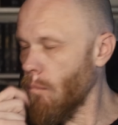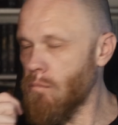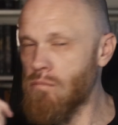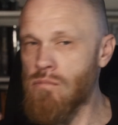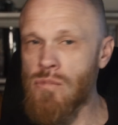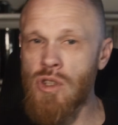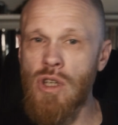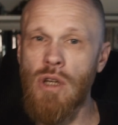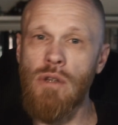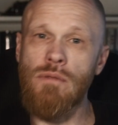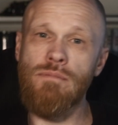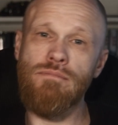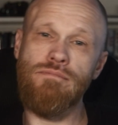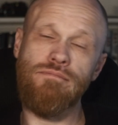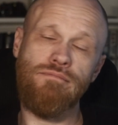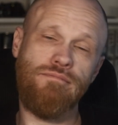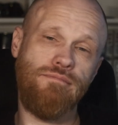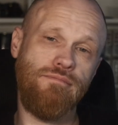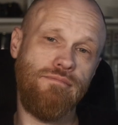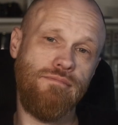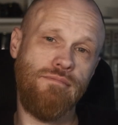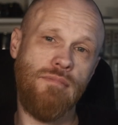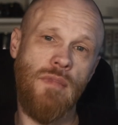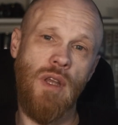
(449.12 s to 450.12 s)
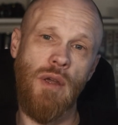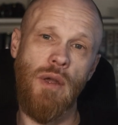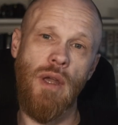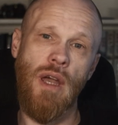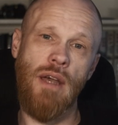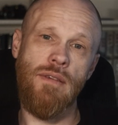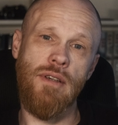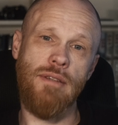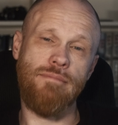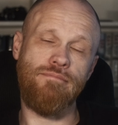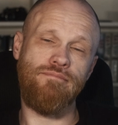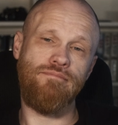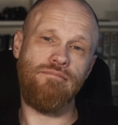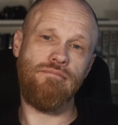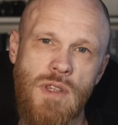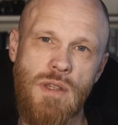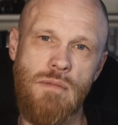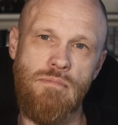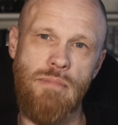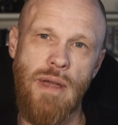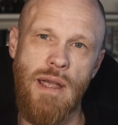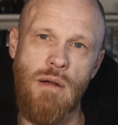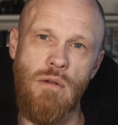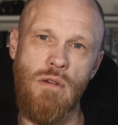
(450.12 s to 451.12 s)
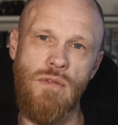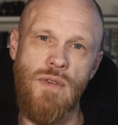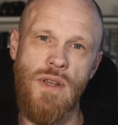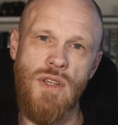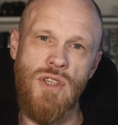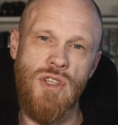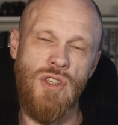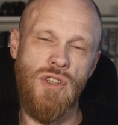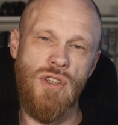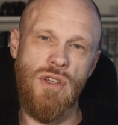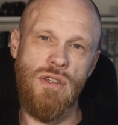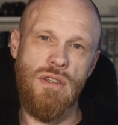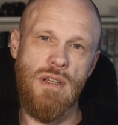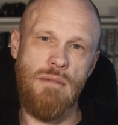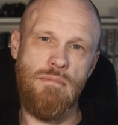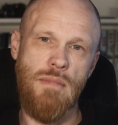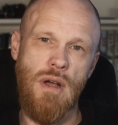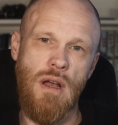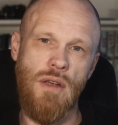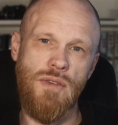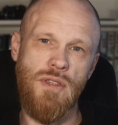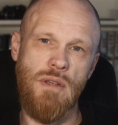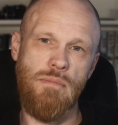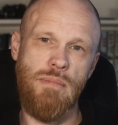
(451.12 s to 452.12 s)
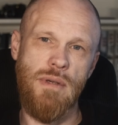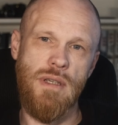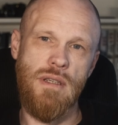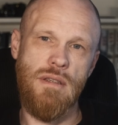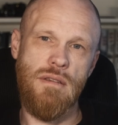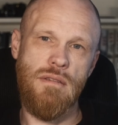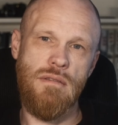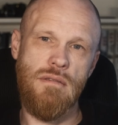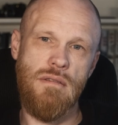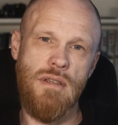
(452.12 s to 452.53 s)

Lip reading: So, there you have it. Beowulf isn't just a masterpiece,